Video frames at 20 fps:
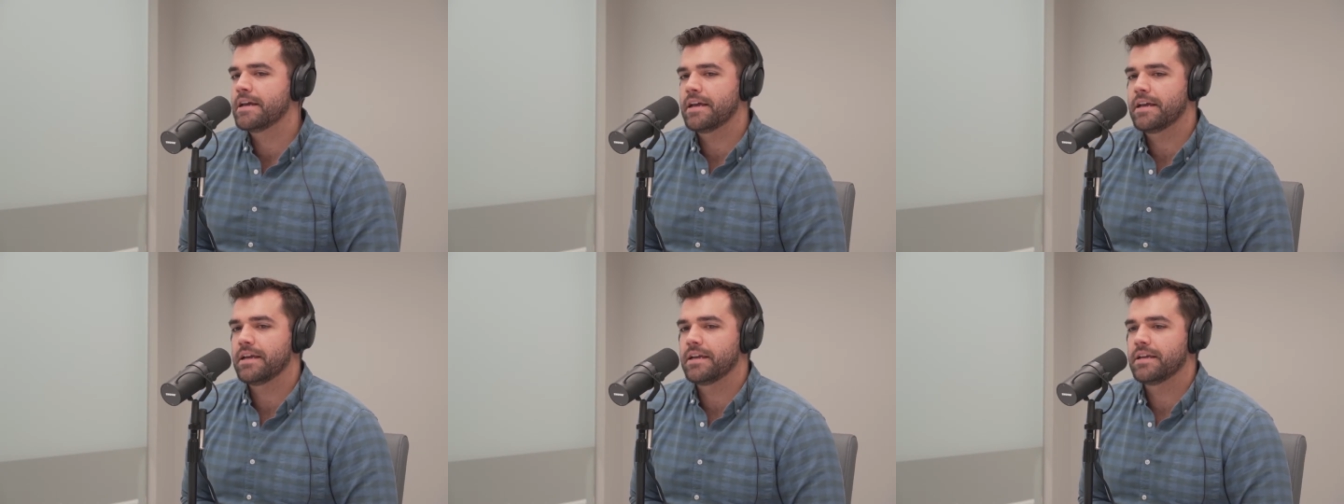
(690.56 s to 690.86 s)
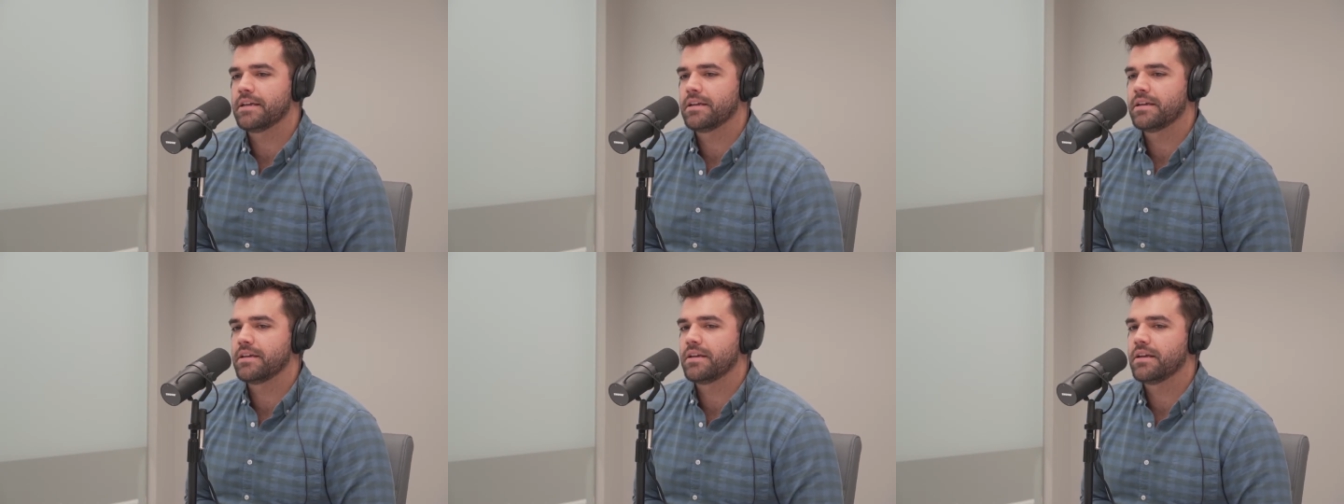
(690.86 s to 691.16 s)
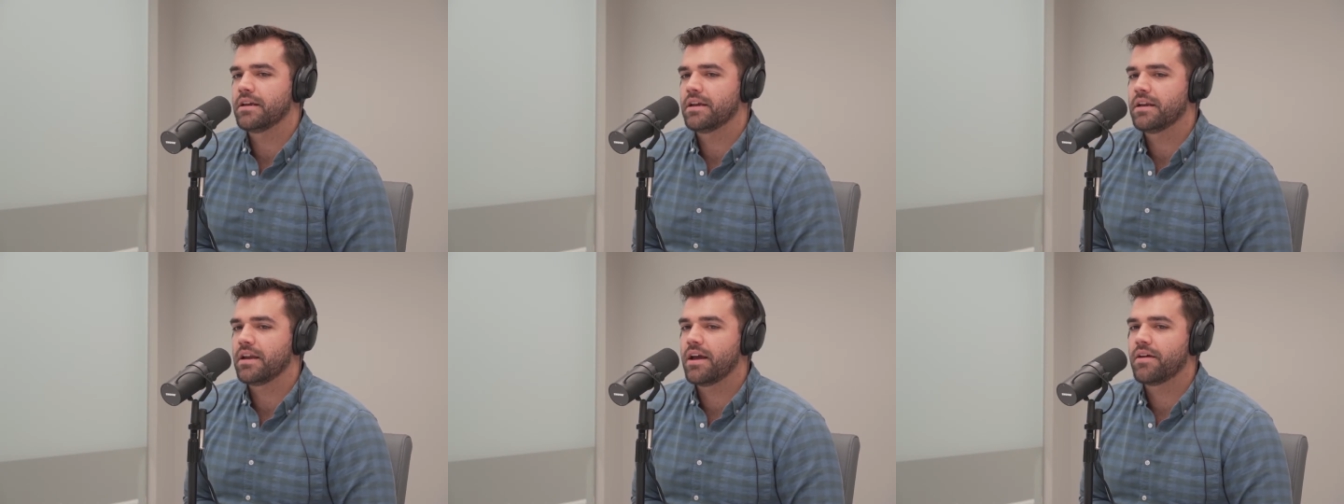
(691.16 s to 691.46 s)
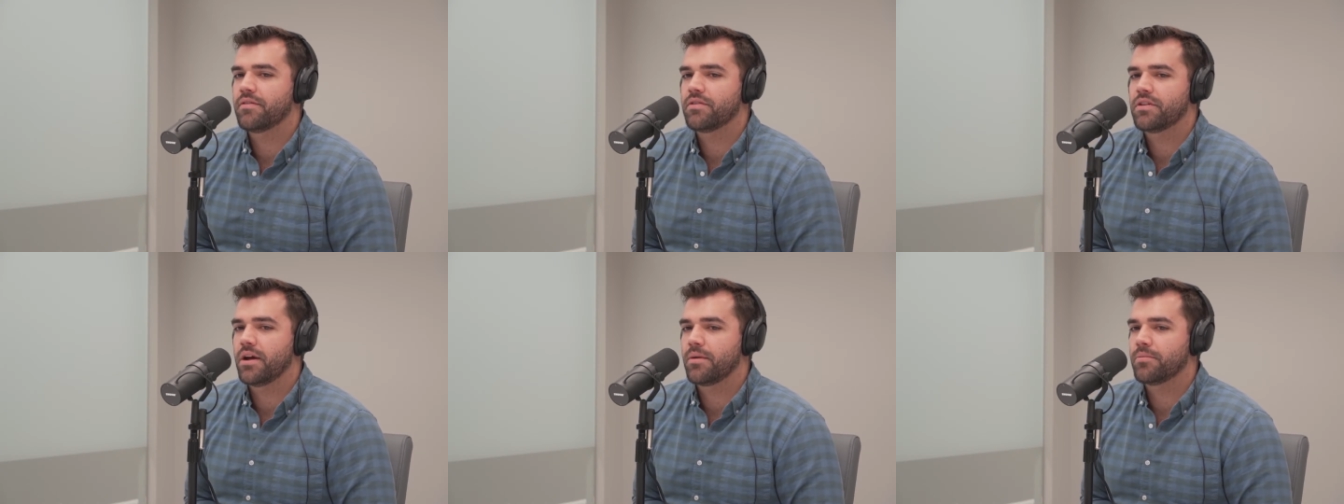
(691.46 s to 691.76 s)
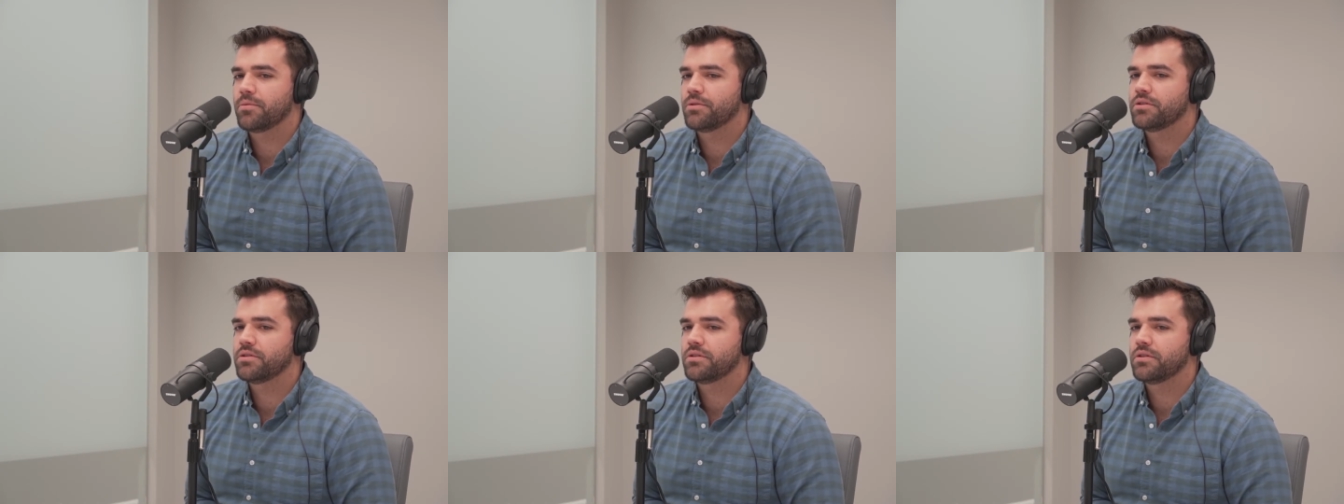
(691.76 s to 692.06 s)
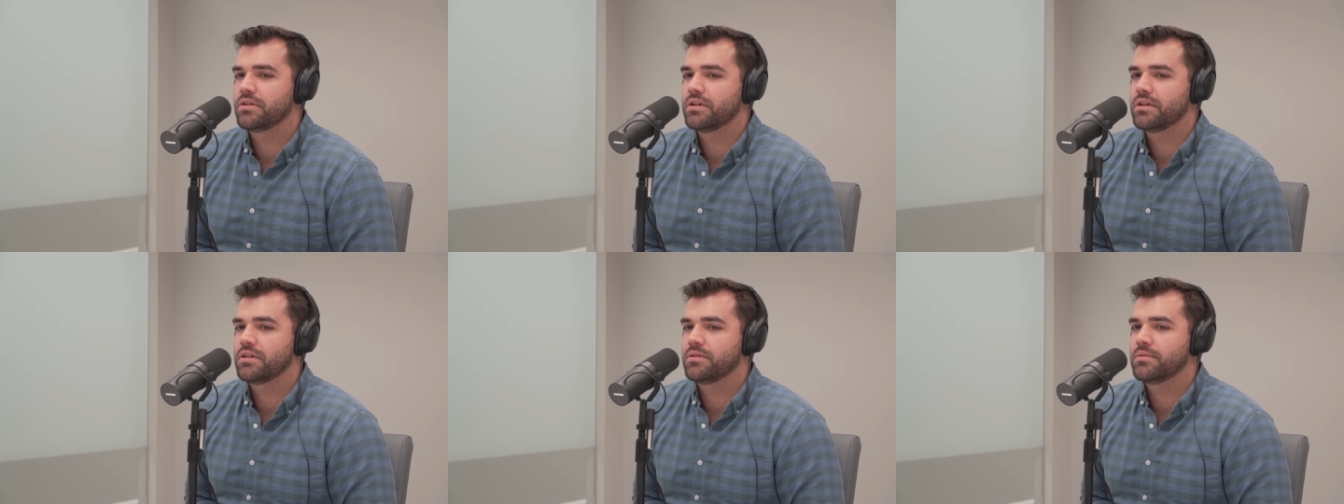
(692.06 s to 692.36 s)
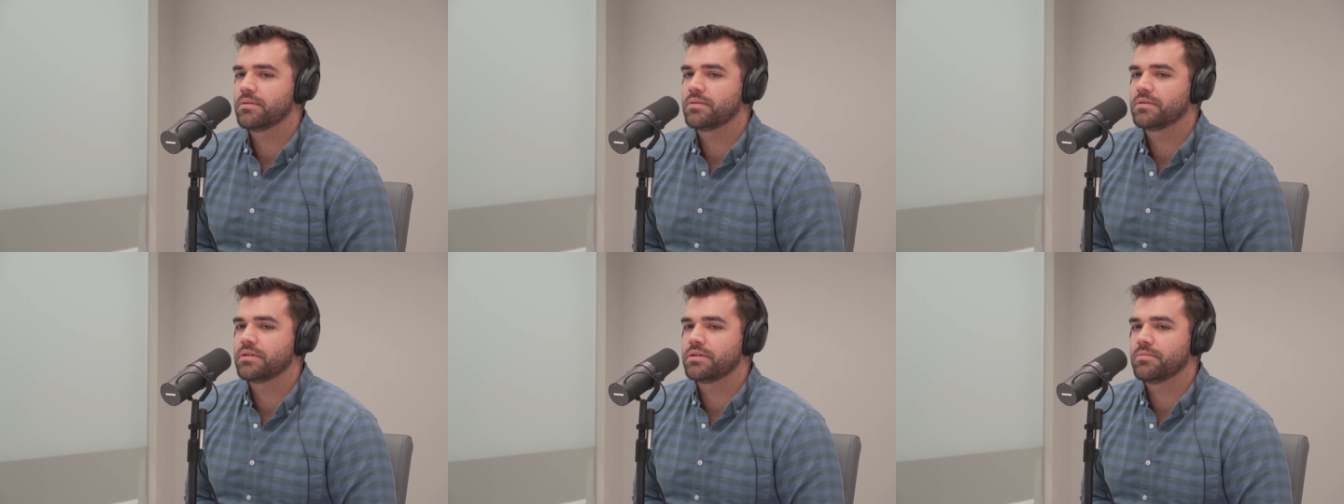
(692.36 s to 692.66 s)
and having the opportunity
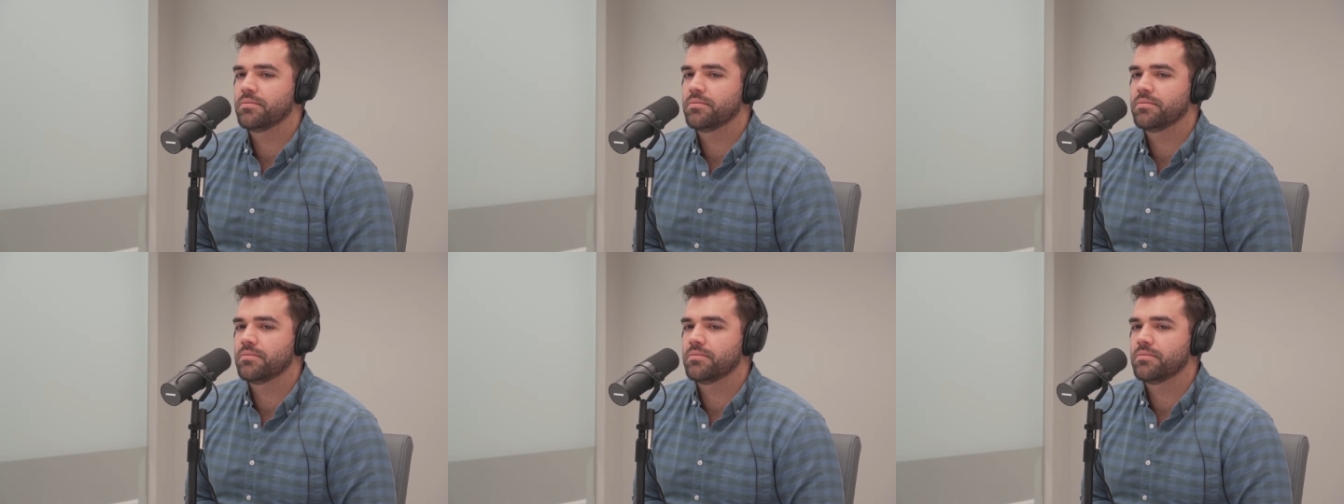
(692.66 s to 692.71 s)
to